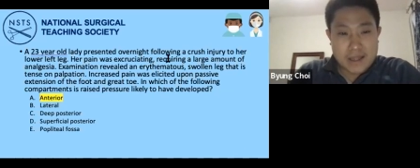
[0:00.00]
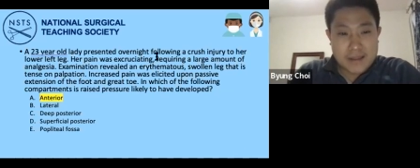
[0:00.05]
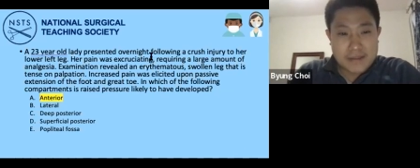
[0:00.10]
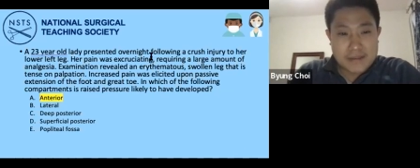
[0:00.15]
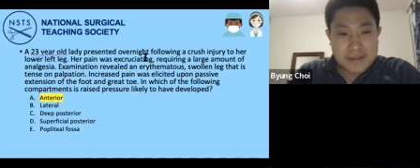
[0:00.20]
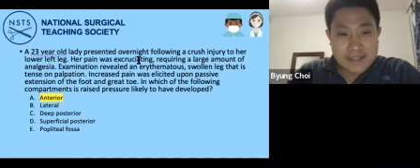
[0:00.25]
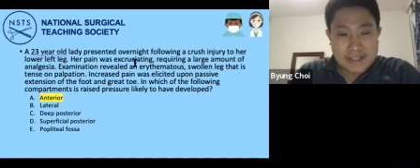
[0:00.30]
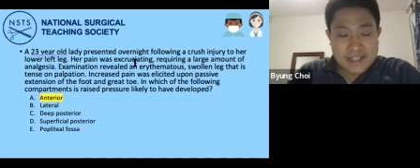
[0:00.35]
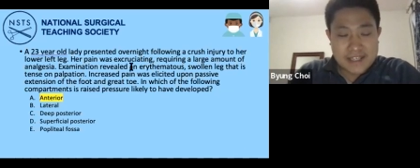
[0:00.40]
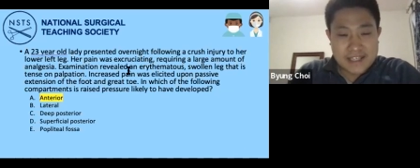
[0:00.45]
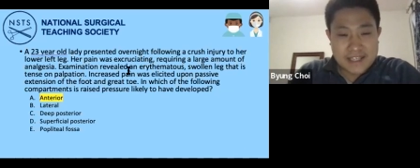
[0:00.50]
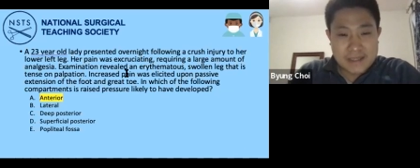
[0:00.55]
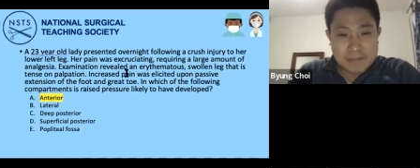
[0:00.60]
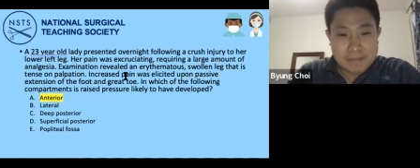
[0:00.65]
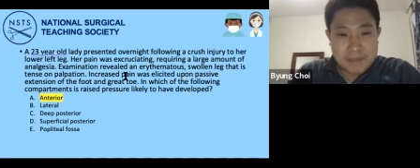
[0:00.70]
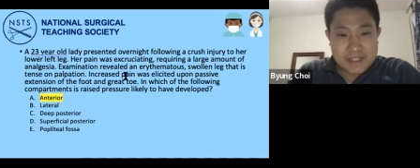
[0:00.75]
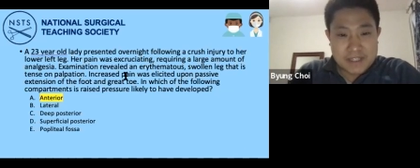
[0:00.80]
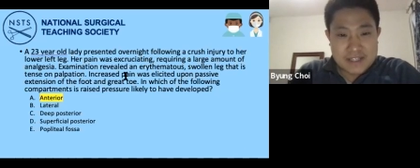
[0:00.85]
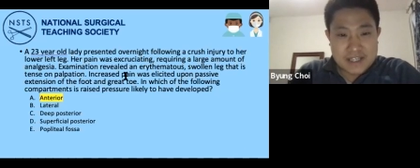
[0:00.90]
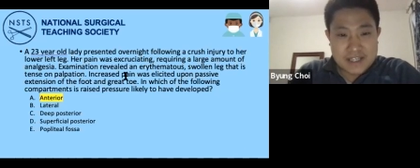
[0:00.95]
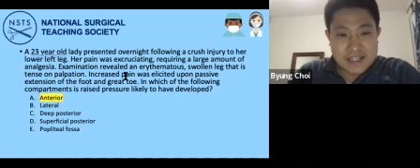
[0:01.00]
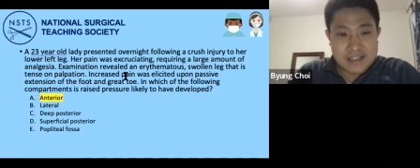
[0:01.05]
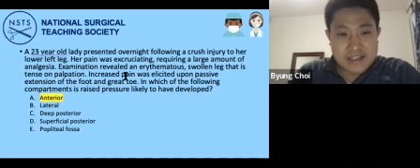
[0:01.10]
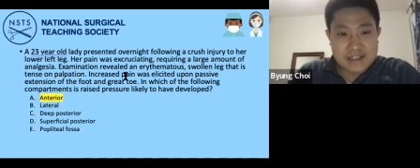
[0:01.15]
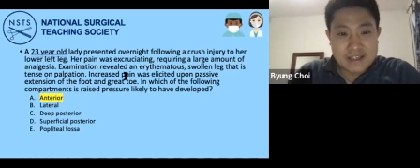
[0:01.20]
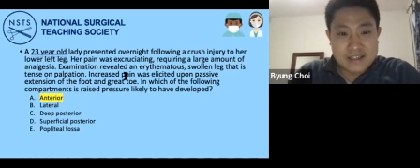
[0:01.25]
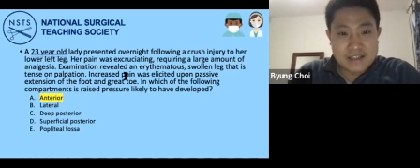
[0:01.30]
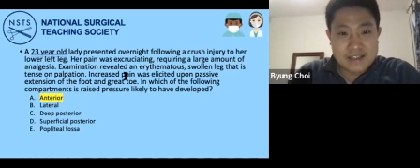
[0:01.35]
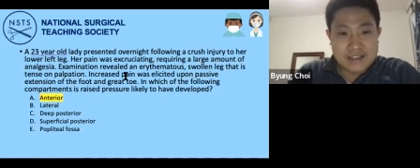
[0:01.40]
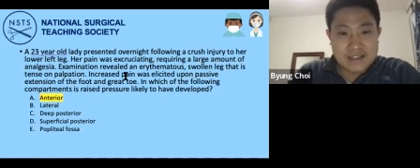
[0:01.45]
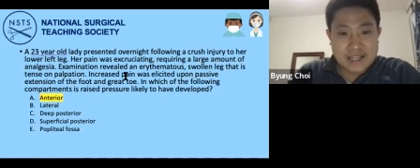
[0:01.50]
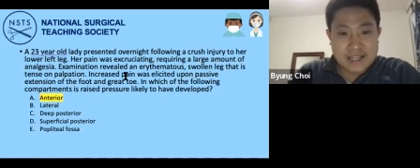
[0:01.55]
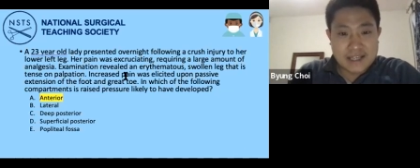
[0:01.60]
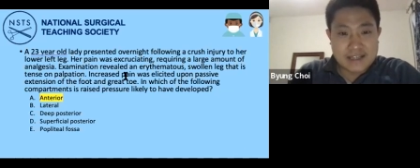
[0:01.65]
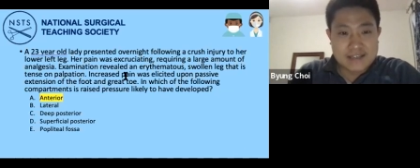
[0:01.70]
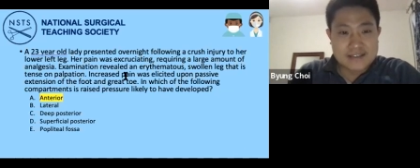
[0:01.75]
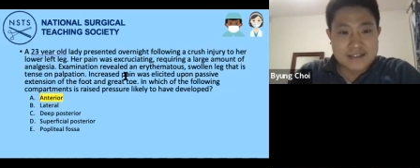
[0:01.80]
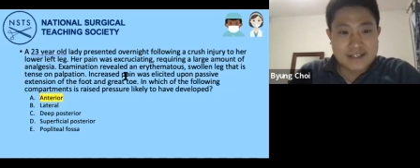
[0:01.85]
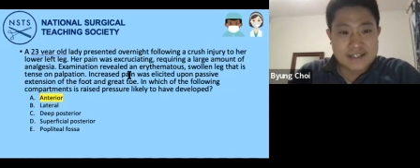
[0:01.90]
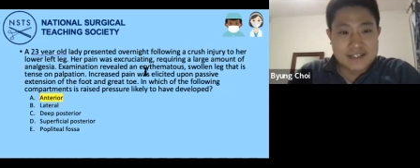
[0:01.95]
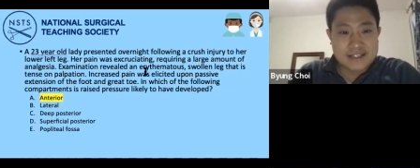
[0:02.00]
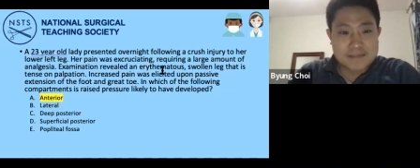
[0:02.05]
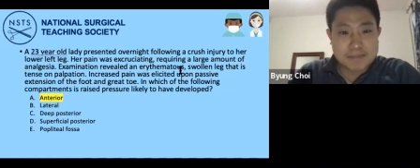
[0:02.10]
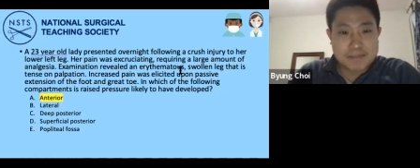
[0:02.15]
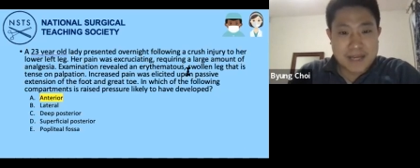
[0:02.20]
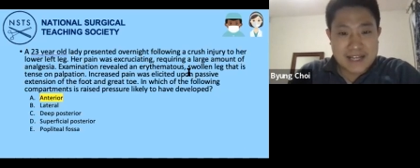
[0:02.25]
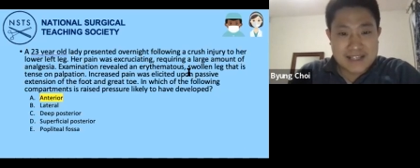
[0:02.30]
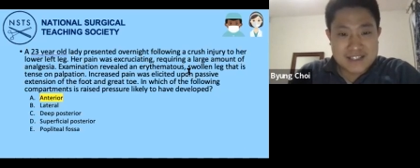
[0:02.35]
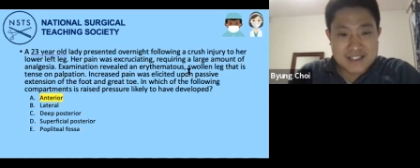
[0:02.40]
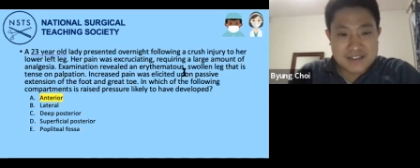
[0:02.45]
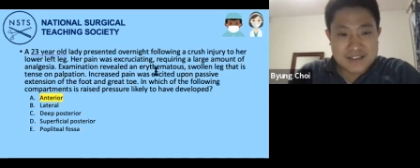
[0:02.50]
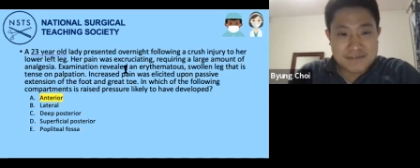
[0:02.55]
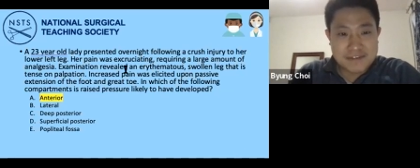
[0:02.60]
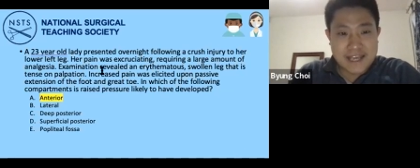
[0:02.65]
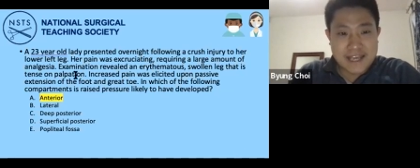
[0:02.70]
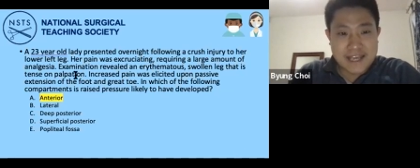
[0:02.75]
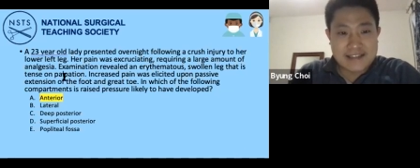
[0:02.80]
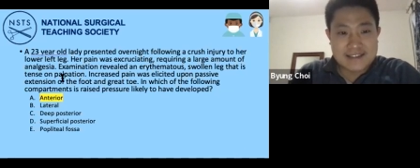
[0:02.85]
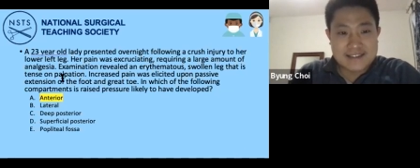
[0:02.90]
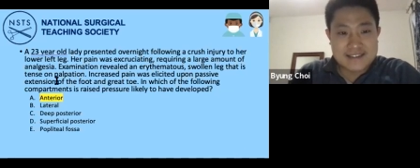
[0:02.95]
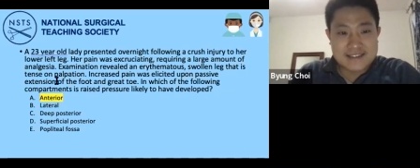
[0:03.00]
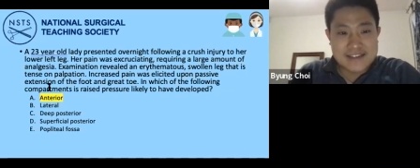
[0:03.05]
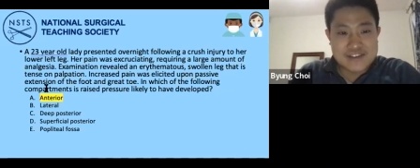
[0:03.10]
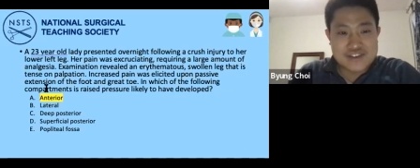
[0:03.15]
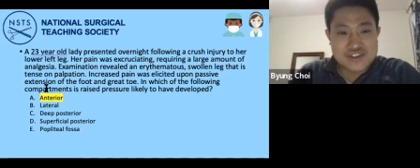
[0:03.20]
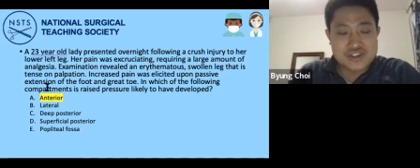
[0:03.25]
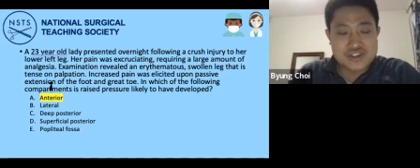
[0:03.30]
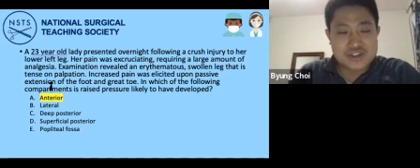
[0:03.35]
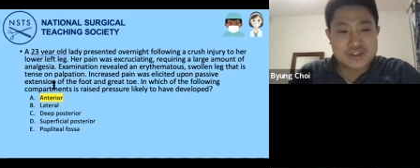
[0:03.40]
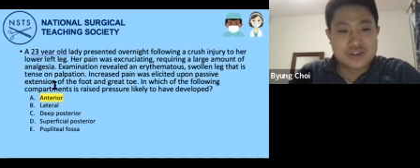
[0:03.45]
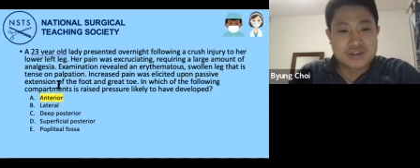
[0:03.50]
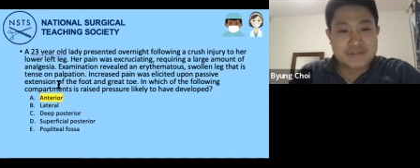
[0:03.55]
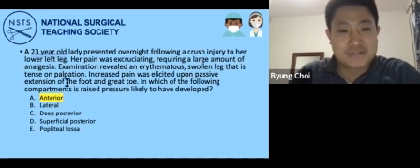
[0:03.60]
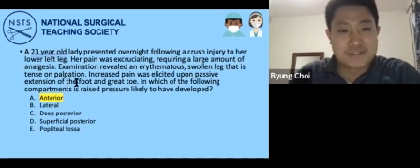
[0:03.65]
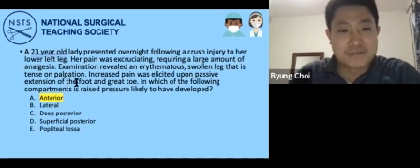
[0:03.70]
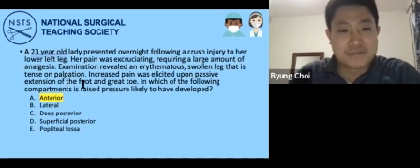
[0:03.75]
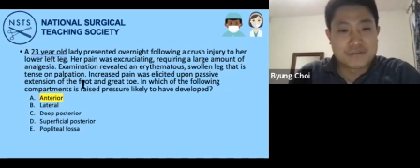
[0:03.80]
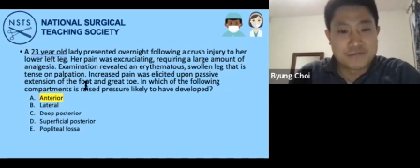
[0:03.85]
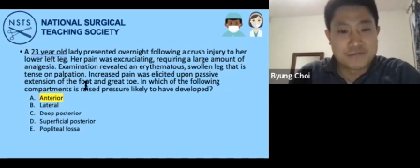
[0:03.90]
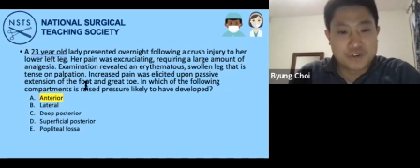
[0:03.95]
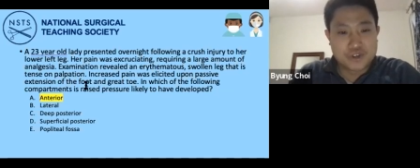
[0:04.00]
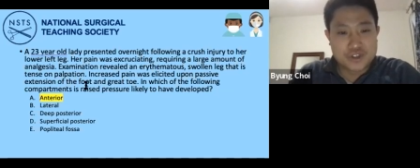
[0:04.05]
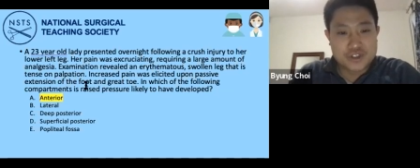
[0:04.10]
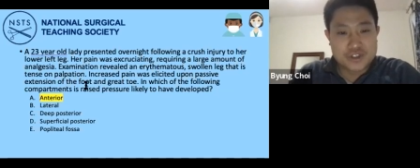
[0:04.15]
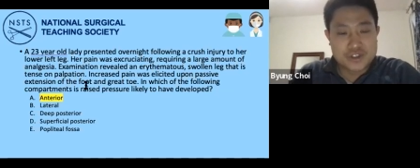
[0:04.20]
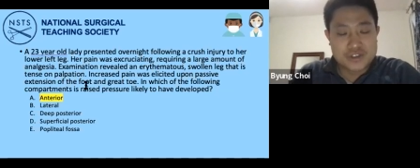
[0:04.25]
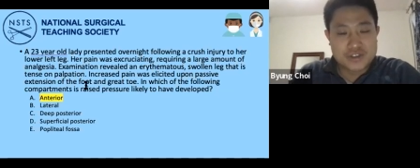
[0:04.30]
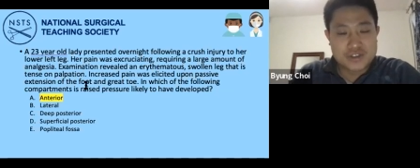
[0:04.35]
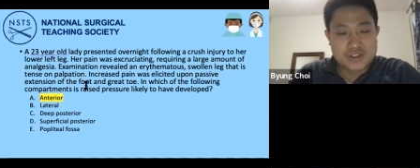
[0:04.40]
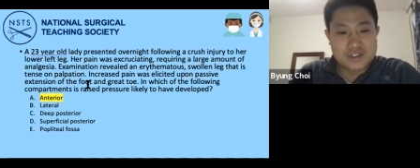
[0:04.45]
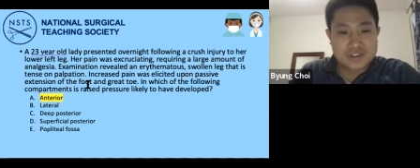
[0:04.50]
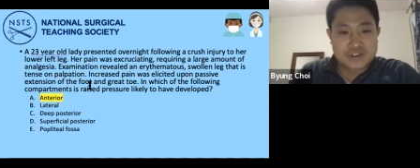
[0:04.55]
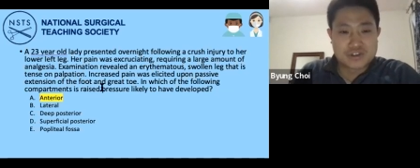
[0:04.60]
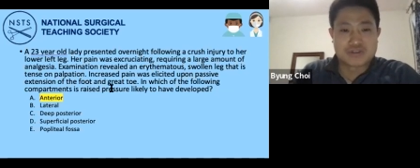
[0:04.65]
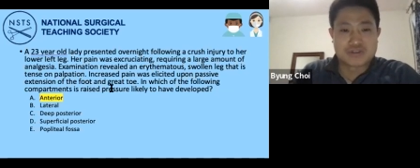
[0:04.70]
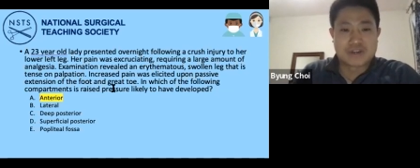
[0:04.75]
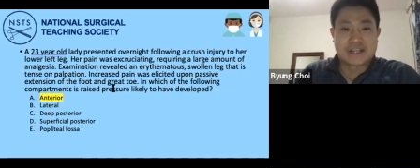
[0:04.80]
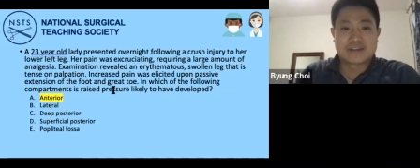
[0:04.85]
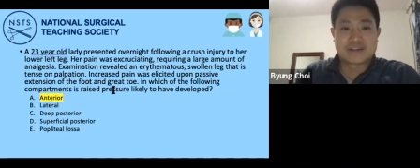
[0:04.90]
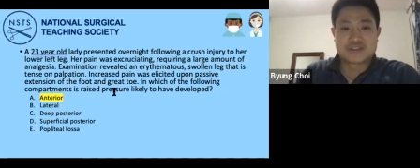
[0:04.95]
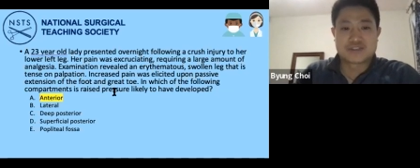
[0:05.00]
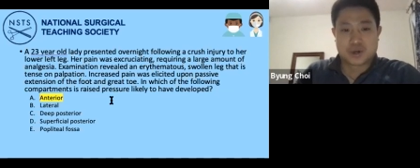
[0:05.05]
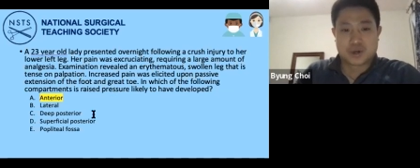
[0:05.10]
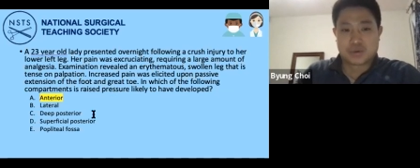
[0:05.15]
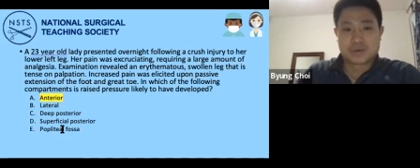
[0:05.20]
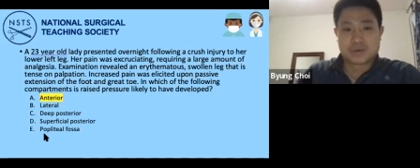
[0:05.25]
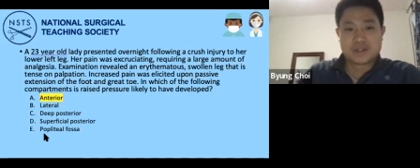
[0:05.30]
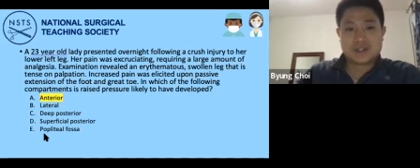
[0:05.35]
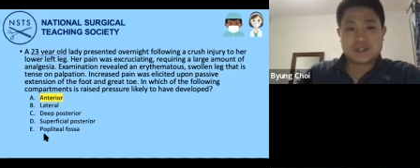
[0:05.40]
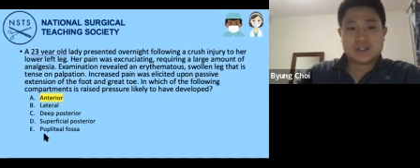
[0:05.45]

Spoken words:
the key bit here, like I said, is passive extension of the foot and great toe.